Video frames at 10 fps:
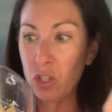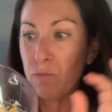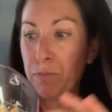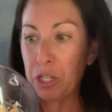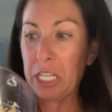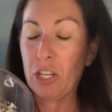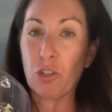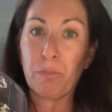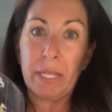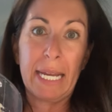particular
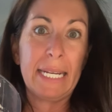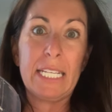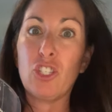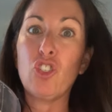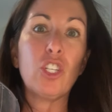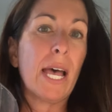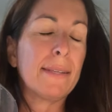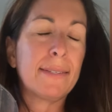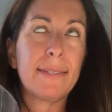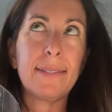plant is
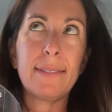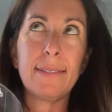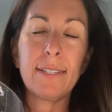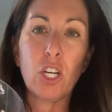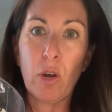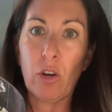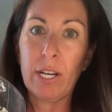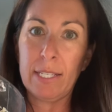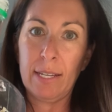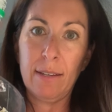just going
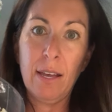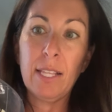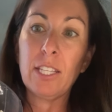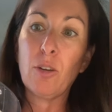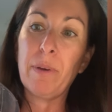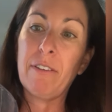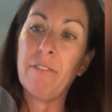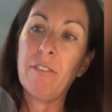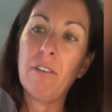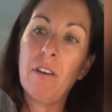crazy. A little bit of
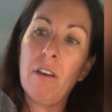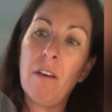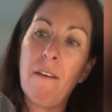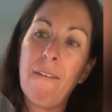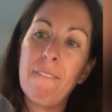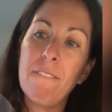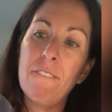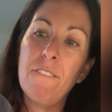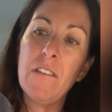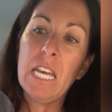
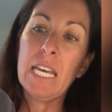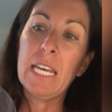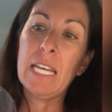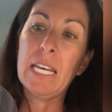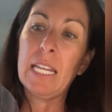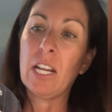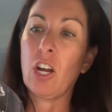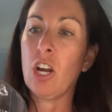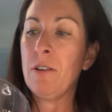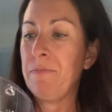
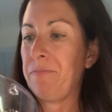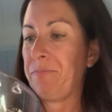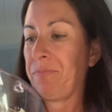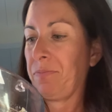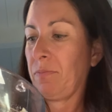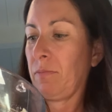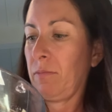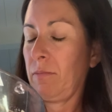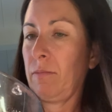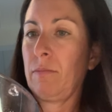vinegar.
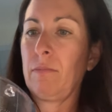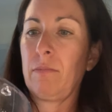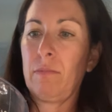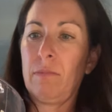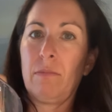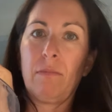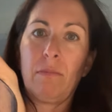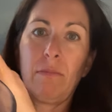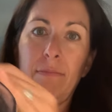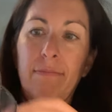There
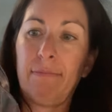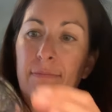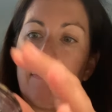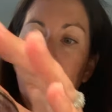we go.